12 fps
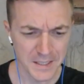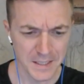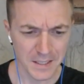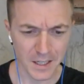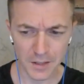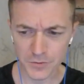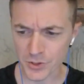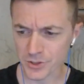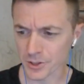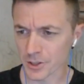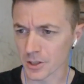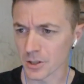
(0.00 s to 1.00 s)
I've just
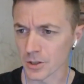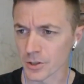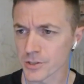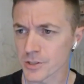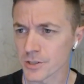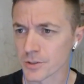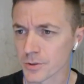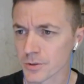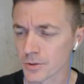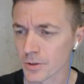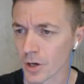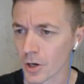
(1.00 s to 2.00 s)
got a list
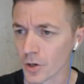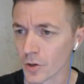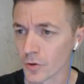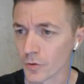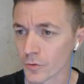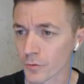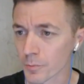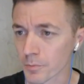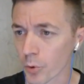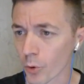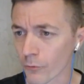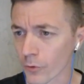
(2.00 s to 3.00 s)
here of
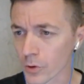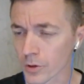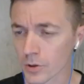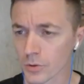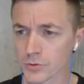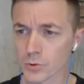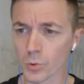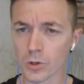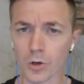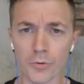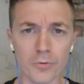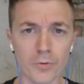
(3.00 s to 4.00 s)
portfolios, and we'll go
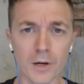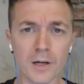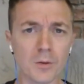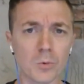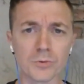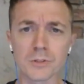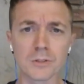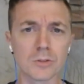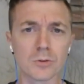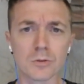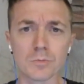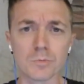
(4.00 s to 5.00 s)
through that. We'll take
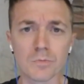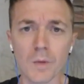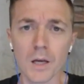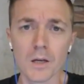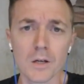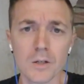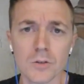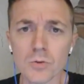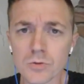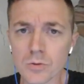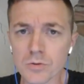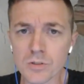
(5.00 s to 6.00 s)
your
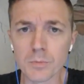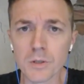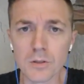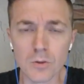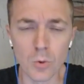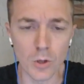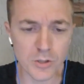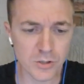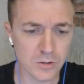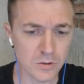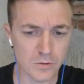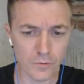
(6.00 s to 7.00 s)
user submitted
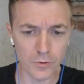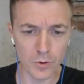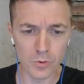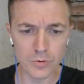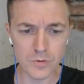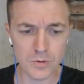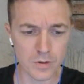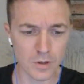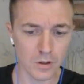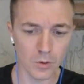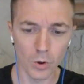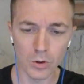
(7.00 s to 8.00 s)
questions. Viewers,
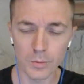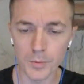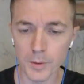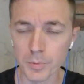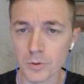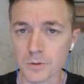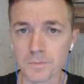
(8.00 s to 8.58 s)
welcome to put